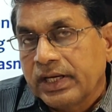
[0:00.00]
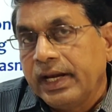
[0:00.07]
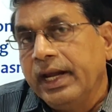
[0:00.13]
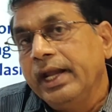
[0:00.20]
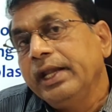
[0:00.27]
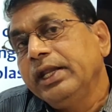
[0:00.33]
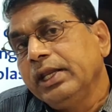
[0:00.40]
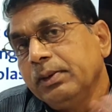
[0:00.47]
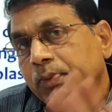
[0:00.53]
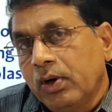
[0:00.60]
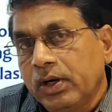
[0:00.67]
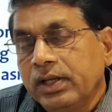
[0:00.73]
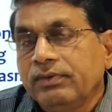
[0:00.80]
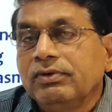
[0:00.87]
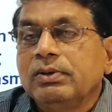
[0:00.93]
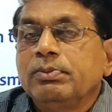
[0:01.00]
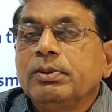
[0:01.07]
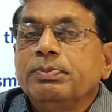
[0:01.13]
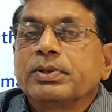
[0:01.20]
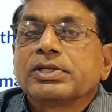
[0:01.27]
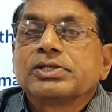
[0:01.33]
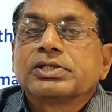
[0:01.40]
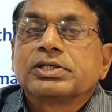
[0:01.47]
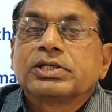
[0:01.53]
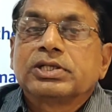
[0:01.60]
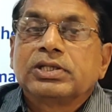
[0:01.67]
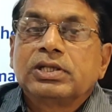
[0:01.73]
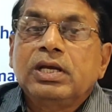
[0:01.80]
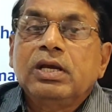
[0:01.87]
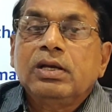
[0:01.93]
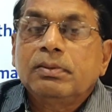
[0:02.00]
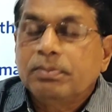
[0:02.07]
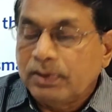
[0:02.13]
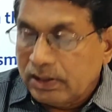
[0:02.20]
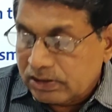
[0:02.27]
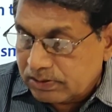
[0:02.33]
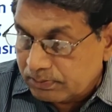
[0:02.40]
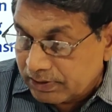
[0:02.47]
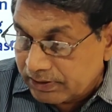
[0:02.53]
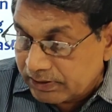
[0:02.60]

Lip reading: antibody will be present in the plasma.